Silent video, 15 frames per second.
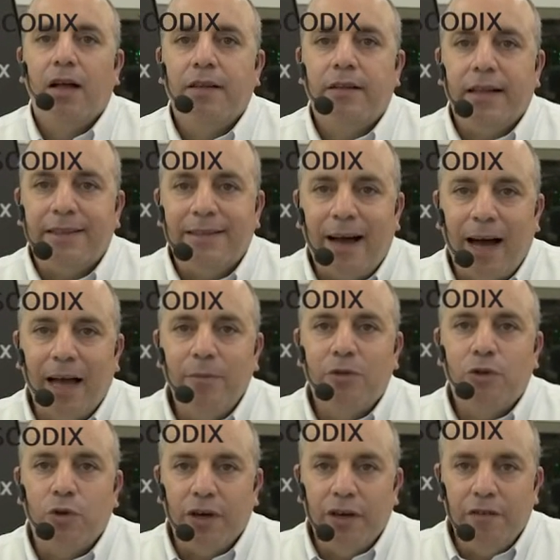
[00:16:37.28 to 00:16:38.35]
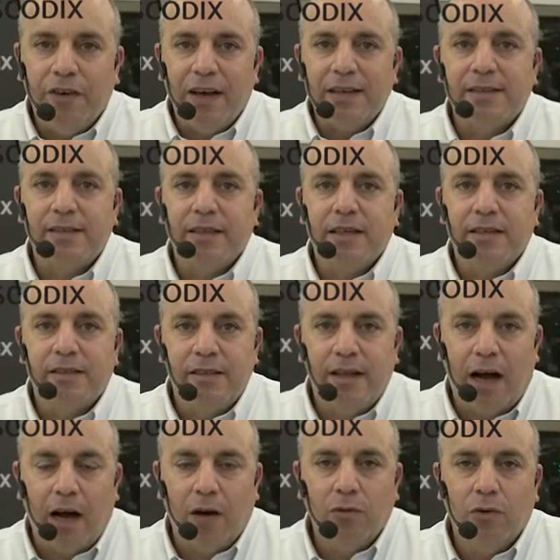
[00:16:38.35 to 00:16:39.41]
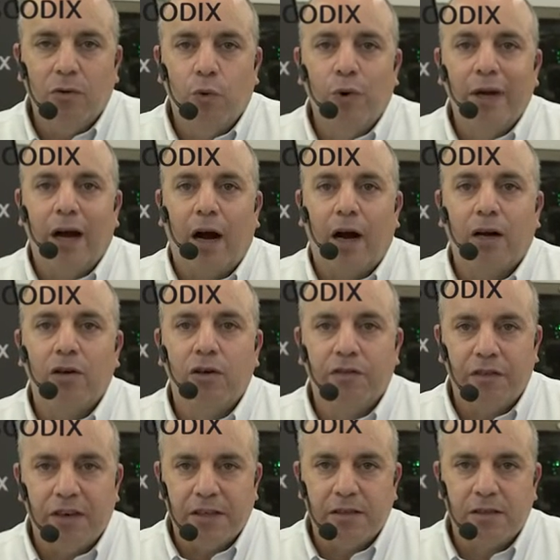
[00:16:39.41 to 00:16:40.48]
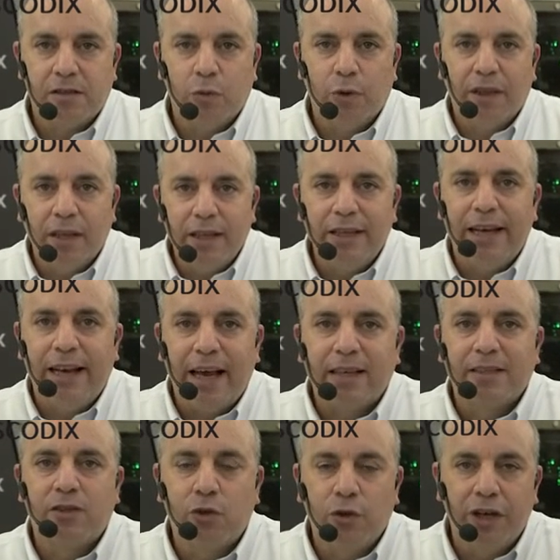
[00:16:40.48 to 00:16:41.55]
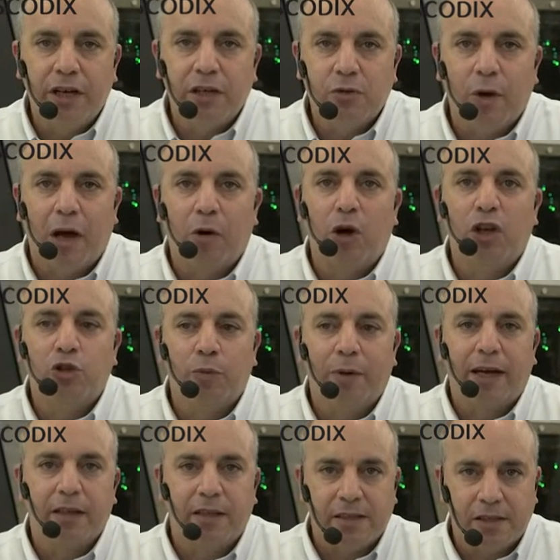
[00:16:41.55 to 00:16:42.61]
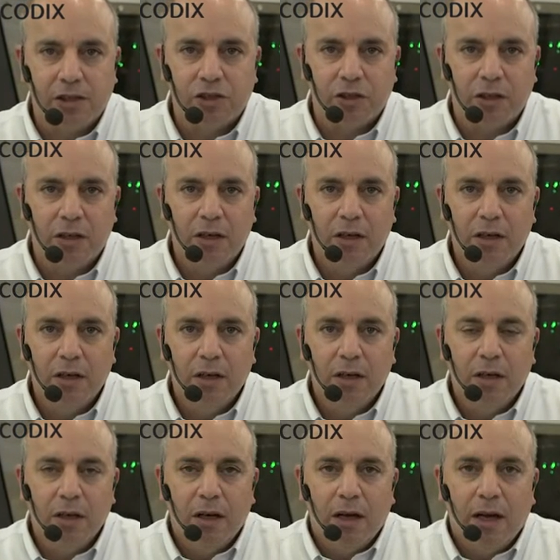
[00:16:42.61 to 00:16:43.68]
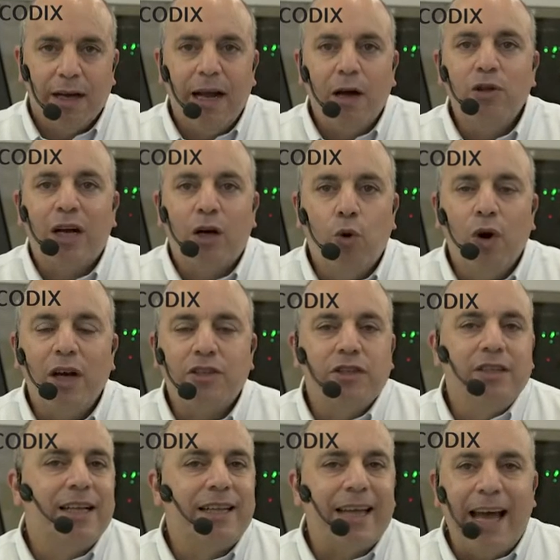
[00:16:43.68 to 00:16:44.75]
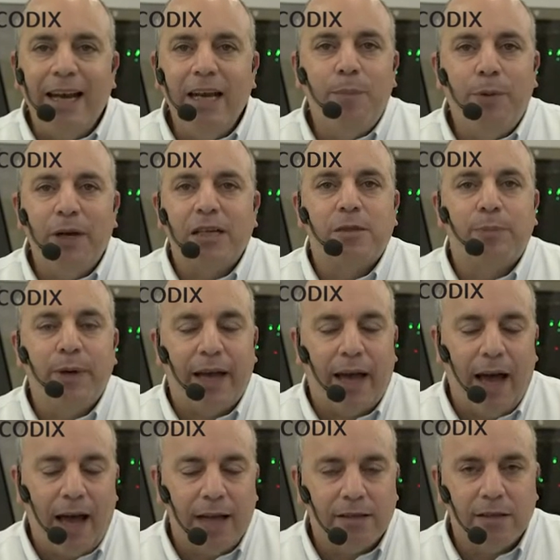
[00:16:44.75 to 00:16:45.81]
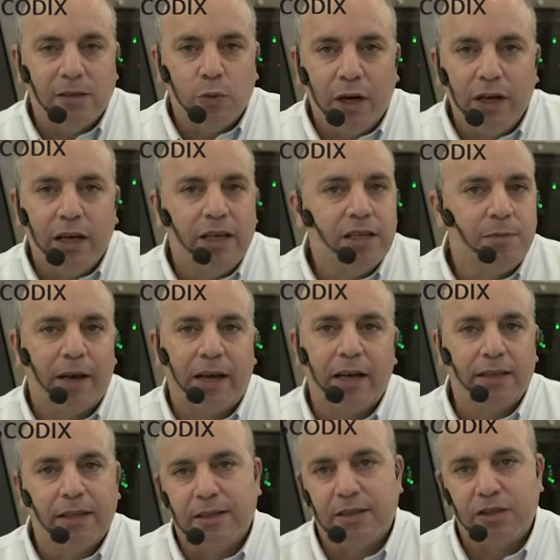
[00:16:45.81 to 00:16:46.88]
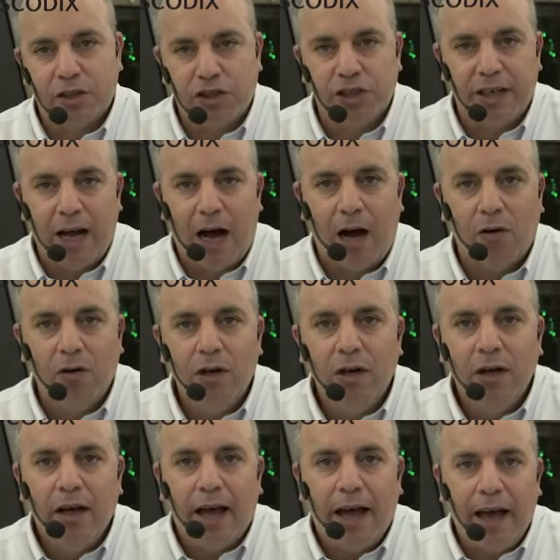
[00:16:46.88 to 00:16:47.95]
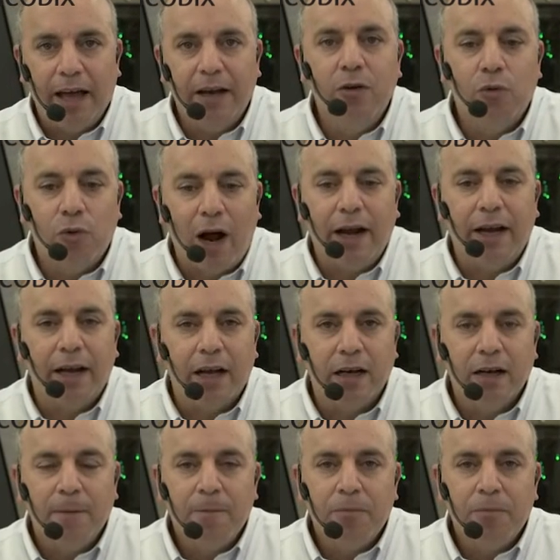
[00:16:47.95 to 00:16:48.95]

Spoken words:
The time to invest is now. We are convinced. Within the next 2 years, we are going to make a decision. And now the question that any PSP has is whether he's making the decision now and running